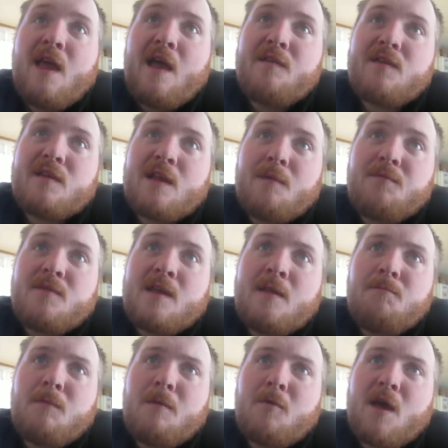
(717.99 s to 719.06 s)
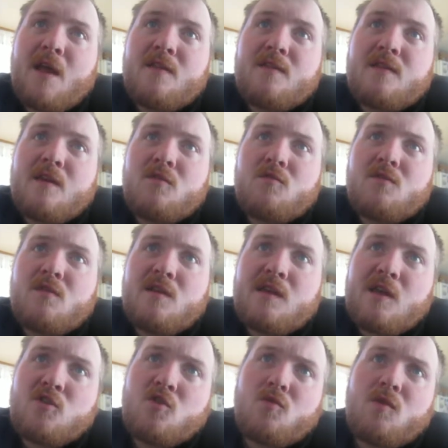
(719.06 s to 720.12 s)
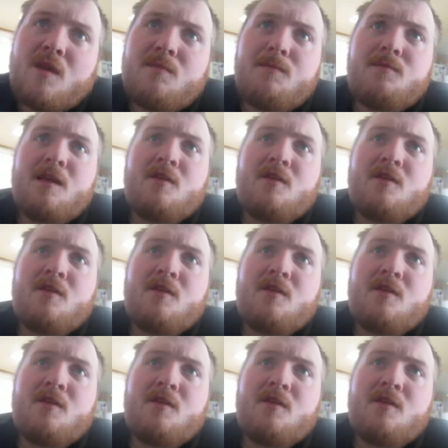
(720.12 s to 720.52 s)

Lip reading: After Cobb's 10-member House delegation agreed to